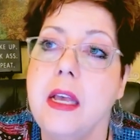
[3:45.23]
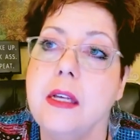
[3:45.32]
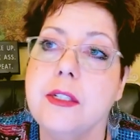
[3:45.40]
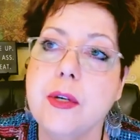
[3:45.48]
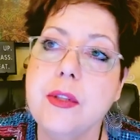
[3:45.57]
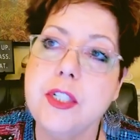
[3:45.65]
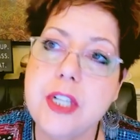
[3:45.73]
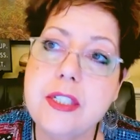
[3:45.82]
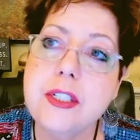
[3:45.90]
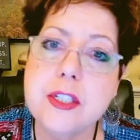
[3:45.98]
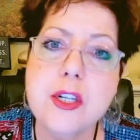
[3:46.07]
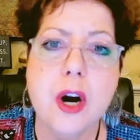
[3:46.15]
So the
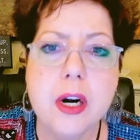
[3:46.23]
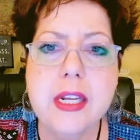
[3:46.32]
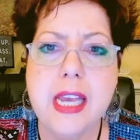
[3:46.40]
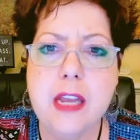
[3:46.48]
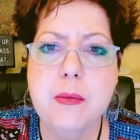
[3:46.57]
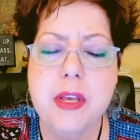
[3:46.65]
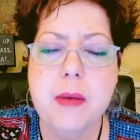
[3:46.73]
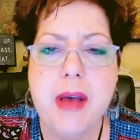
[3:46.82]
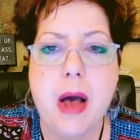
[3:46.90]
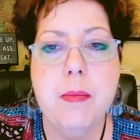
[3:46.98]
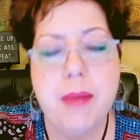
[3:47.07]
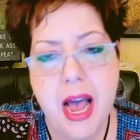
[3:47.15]
justice card can be
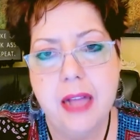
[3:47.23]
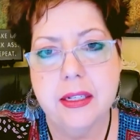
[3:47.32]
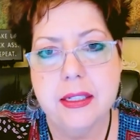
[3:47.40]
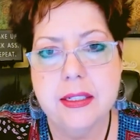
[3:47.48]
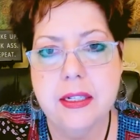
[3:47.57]
about balance,